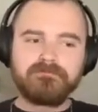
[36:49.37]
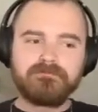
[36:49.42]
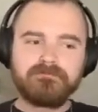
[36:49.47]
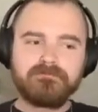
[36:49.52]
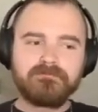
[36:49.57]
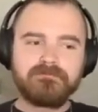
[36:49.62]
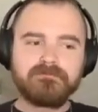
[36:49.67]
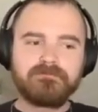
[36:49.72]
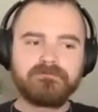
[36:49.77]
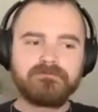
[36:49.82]

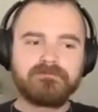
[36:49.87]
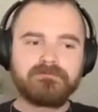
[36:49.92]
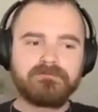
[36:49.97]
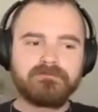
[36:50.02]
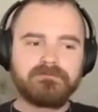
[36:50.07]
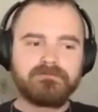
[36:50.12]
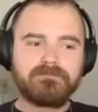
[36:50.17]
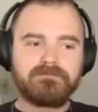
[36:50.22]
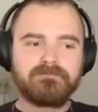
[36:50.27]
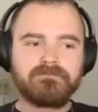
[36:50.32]

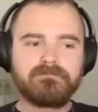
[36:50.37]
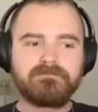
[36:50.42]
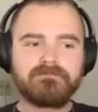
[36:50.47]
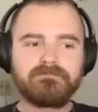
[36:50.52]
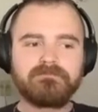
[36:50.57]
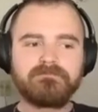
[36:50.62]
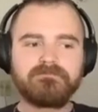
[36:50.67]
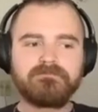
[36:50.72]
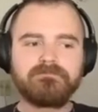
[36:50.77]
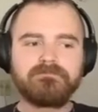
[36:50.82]

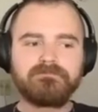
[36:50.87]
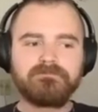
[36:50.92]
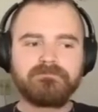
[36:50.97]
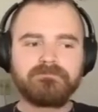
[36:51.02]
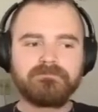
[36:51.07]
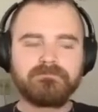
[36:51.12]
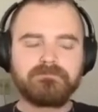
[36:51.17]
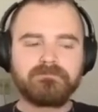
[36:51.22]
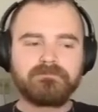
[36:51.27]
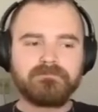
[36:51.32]

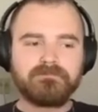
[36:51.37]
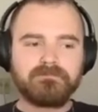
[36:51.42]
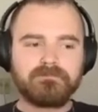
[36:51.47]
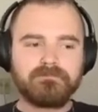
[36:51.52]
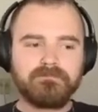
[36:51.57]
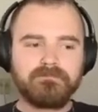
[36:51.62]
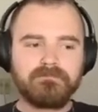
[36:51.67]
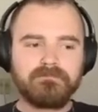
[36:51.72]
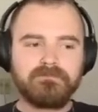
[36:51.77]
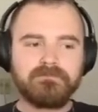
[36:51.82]

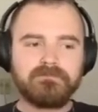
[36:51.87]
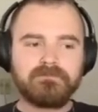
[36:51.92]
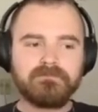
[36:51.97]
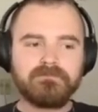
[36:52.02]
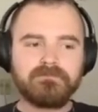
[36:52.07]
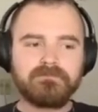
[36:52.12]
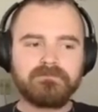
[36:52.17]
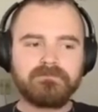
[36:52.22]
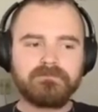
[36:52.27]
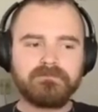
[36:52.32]

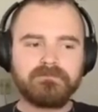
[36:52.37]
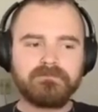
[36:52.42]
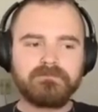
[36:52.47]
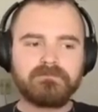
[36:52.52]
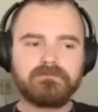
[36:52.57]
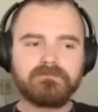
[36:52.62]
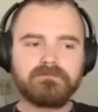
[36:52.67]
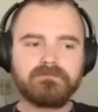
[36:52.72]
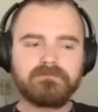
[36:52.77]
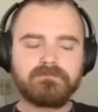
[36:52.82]

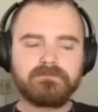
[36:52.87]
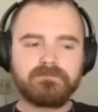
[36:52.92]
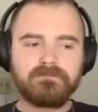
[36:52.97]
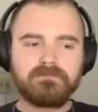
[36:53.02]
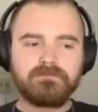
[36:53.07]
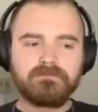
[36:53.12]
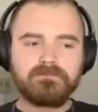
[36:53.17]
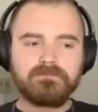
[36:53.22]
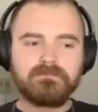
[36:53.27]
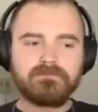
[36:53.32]

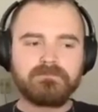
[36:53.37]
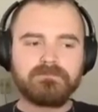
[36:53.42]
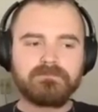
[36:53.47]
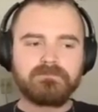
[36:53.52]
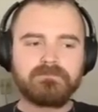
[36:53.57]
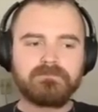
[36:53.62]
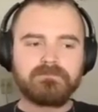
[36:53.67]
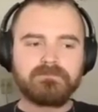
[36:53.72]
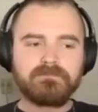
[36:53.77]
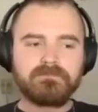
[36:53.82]

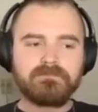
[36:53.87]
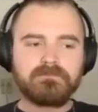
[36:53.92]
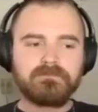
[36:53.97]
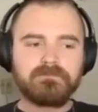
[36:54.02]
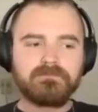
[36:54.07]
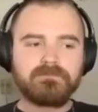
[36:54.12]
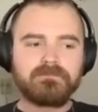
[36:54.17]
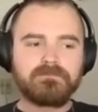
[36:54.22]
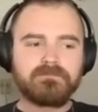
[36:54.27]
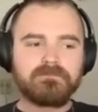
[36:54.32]

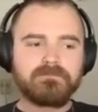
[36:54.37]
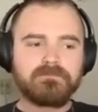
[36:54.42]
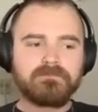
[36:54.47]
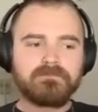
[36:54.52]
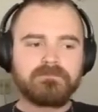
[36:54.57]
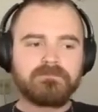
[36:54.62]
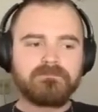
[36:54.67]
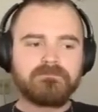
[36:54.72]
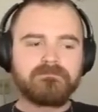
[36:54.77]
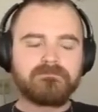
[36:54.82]

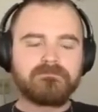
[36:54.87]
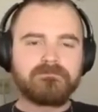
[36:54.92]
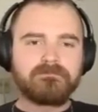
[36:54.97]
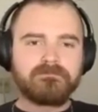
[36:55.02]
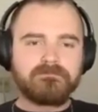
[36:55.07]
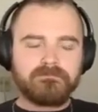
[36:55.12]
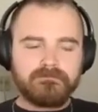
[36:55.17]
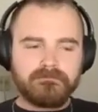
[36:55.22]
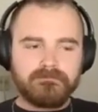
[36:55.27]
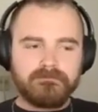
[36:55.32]

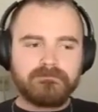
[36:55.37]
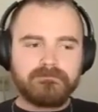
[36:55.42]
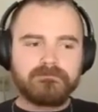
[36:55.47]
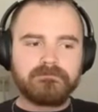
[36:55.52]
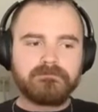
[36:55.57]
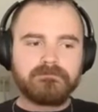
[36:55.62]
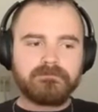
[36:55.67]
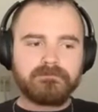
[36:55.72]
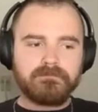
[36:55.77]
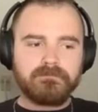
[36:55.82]

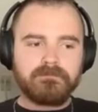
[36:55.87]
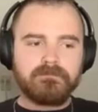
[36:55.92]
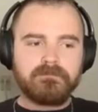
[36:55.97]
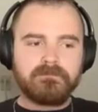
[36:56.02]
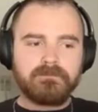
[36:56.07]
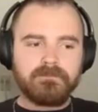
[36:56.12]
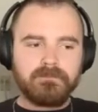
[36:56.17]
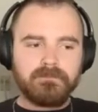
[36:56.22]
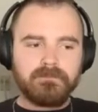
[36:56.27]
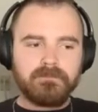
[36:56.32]

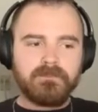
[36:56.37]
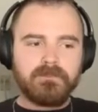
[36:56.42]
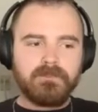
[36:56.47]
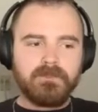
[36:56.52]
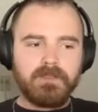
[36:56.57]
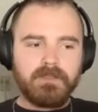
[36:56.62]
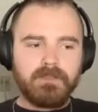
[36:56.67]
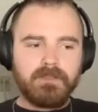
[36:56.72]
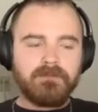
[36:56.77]
[no speech]